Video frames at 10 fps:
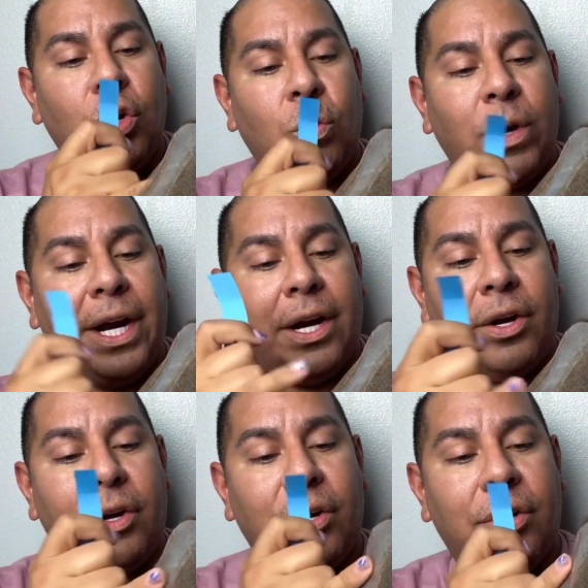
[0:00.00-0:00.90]

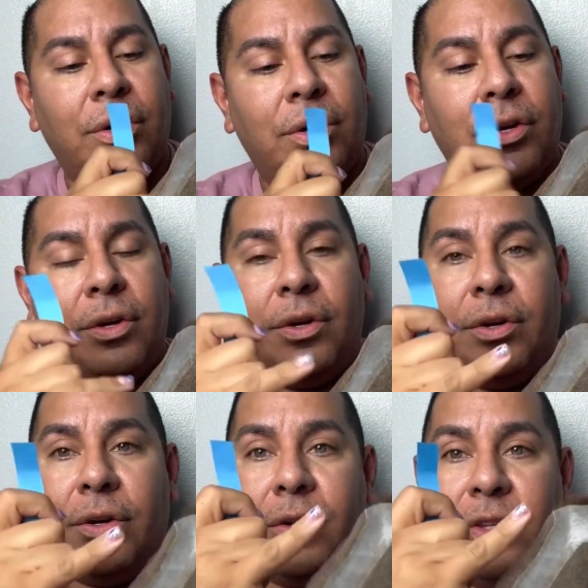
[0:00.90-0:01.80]
where
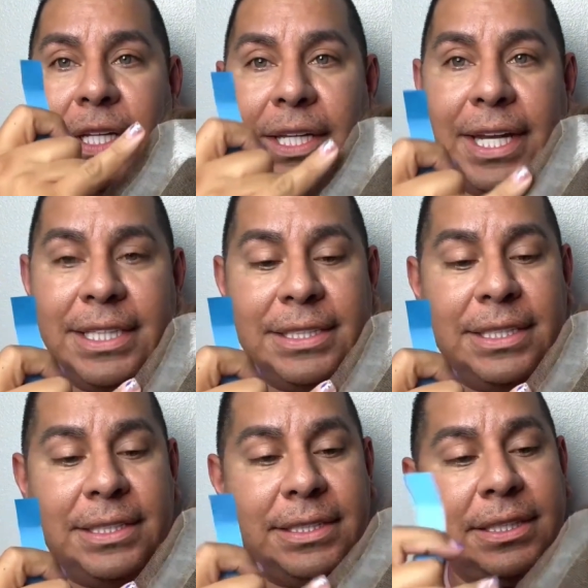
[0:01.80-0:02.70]
the lace
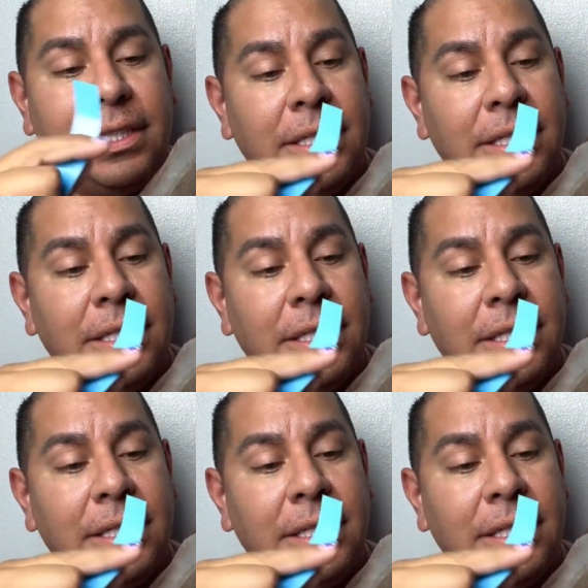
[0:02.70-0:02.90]
is.